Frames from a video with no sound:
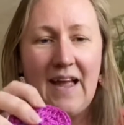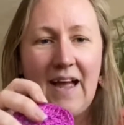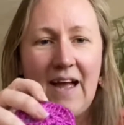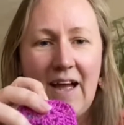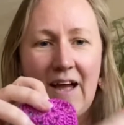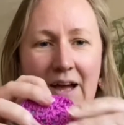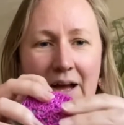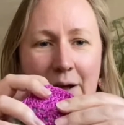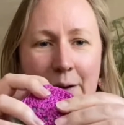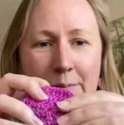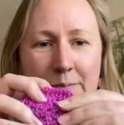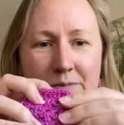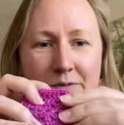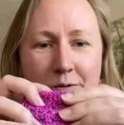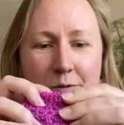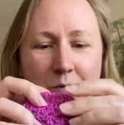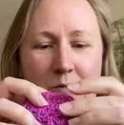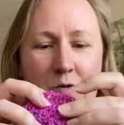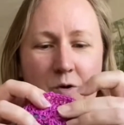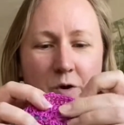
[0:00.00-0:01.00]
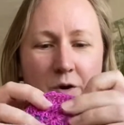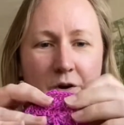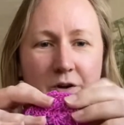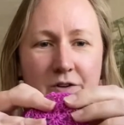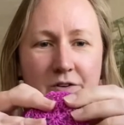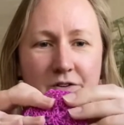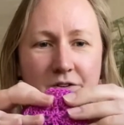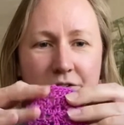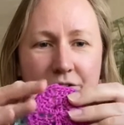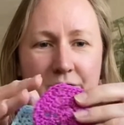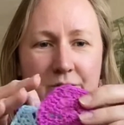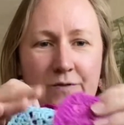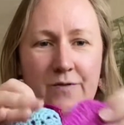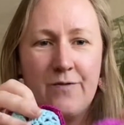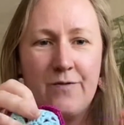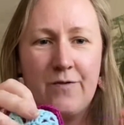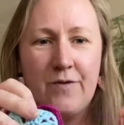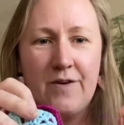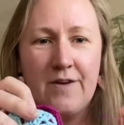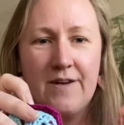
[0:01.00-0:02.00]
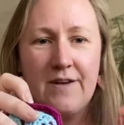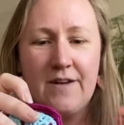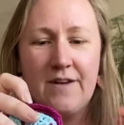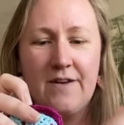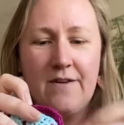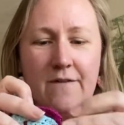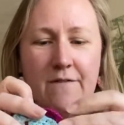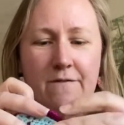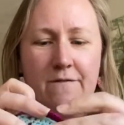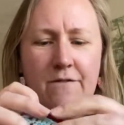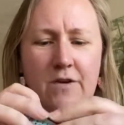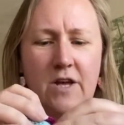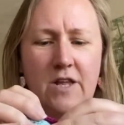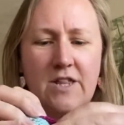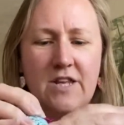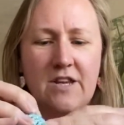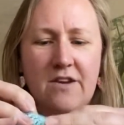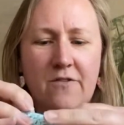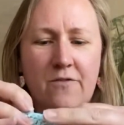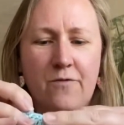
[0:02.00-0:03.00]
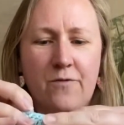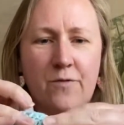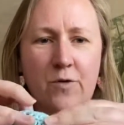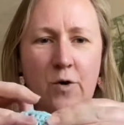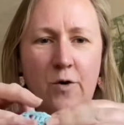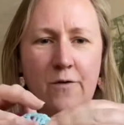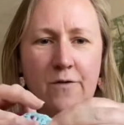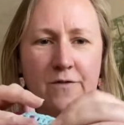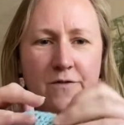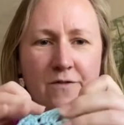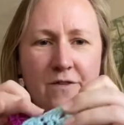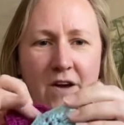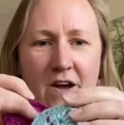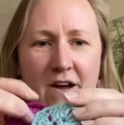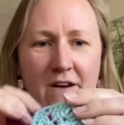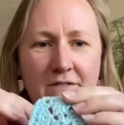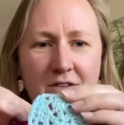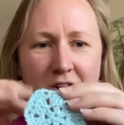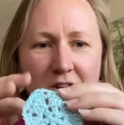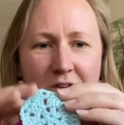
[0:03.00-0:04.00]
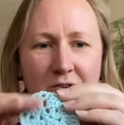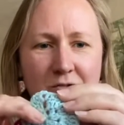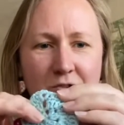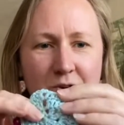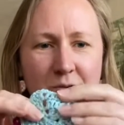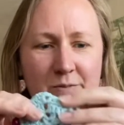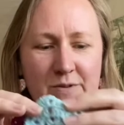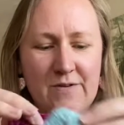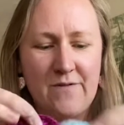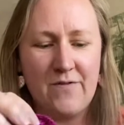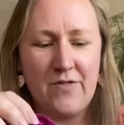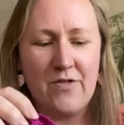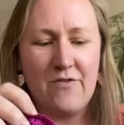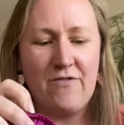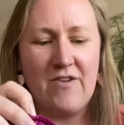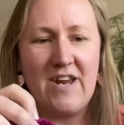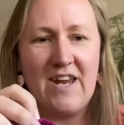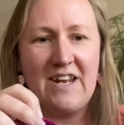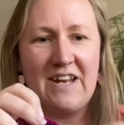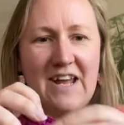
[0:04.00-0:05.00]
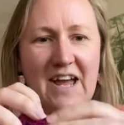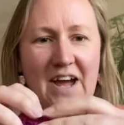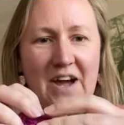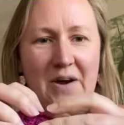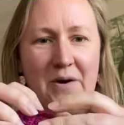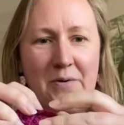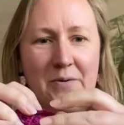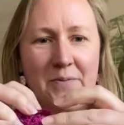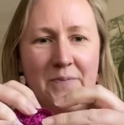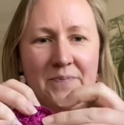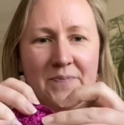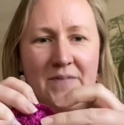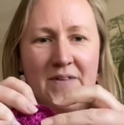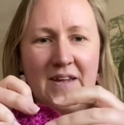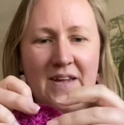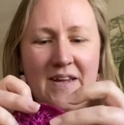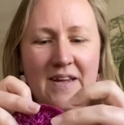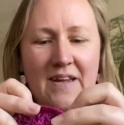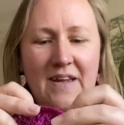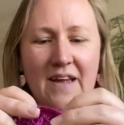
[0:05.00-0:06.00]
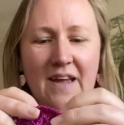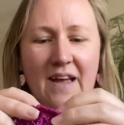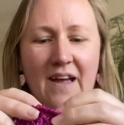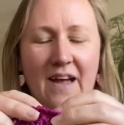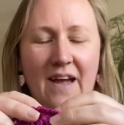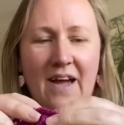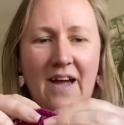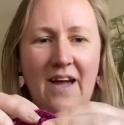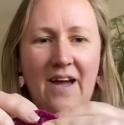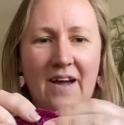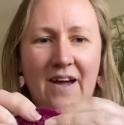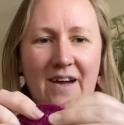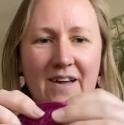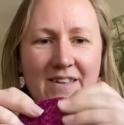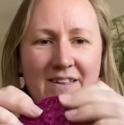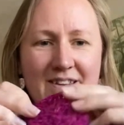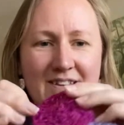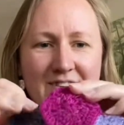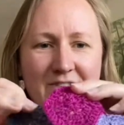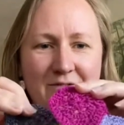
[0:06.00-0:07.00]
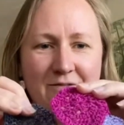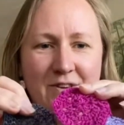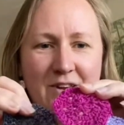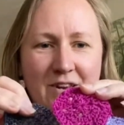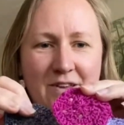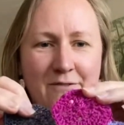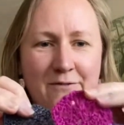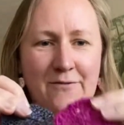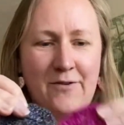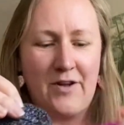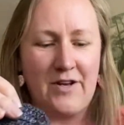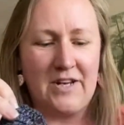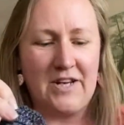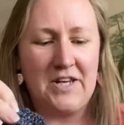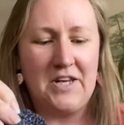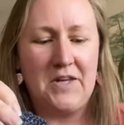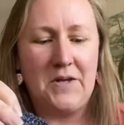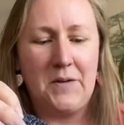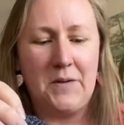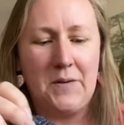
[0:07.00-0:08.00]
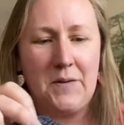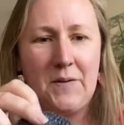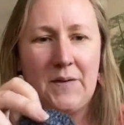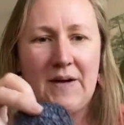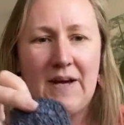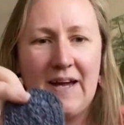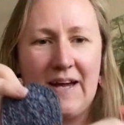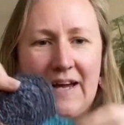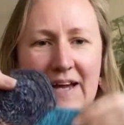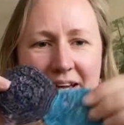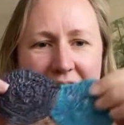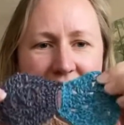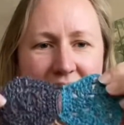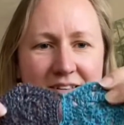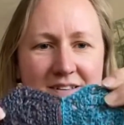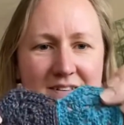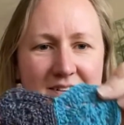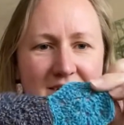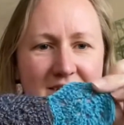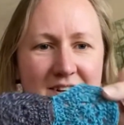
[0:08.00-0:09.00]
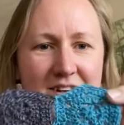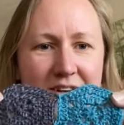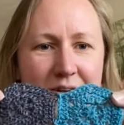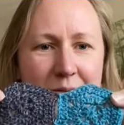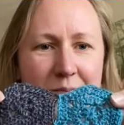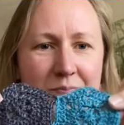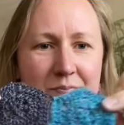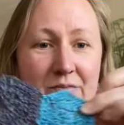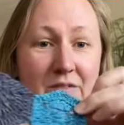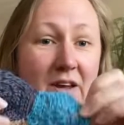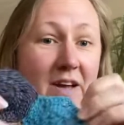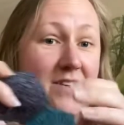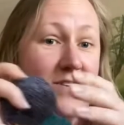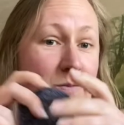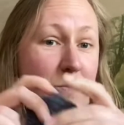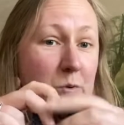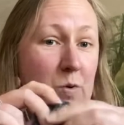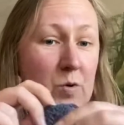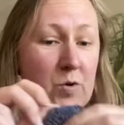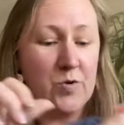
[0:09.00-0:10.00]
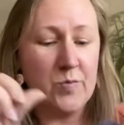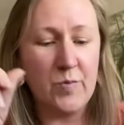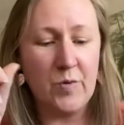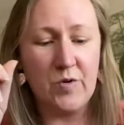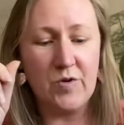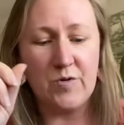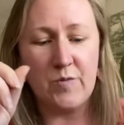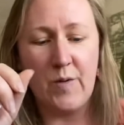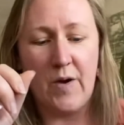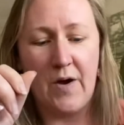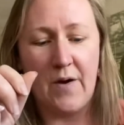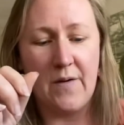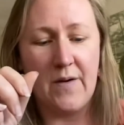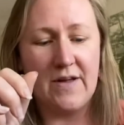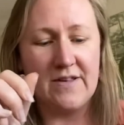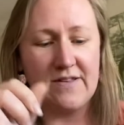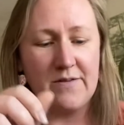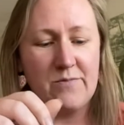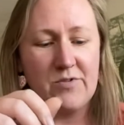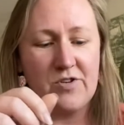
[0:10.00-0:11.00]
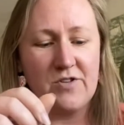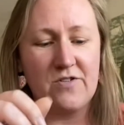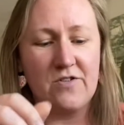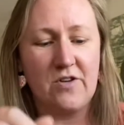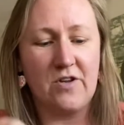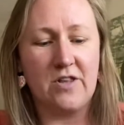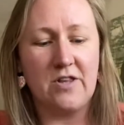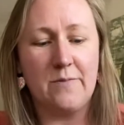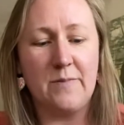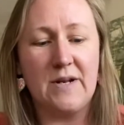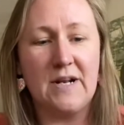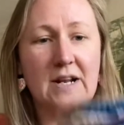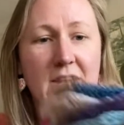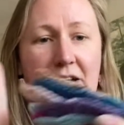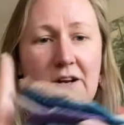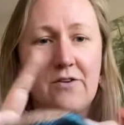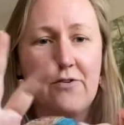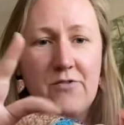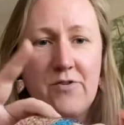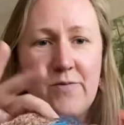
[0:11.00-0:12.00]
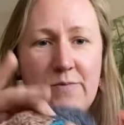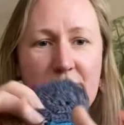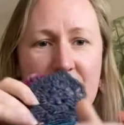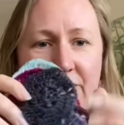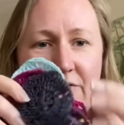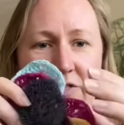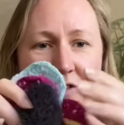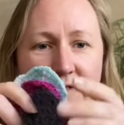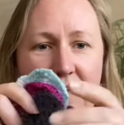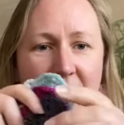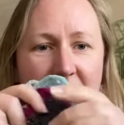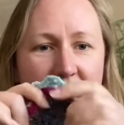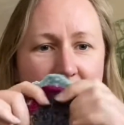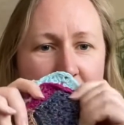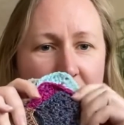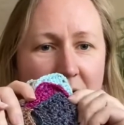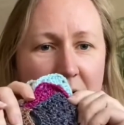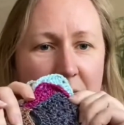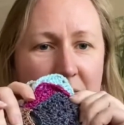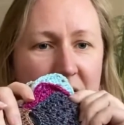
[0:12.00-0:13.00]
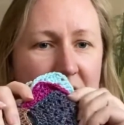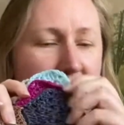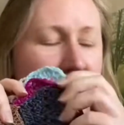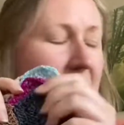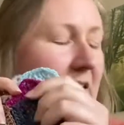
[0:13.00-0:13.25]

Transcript: So I've got I think I've got 5 little groups of 3 now. These are really fun and cute and nice and portable as well, as I'm just doing them in little groups of 3 at the moment.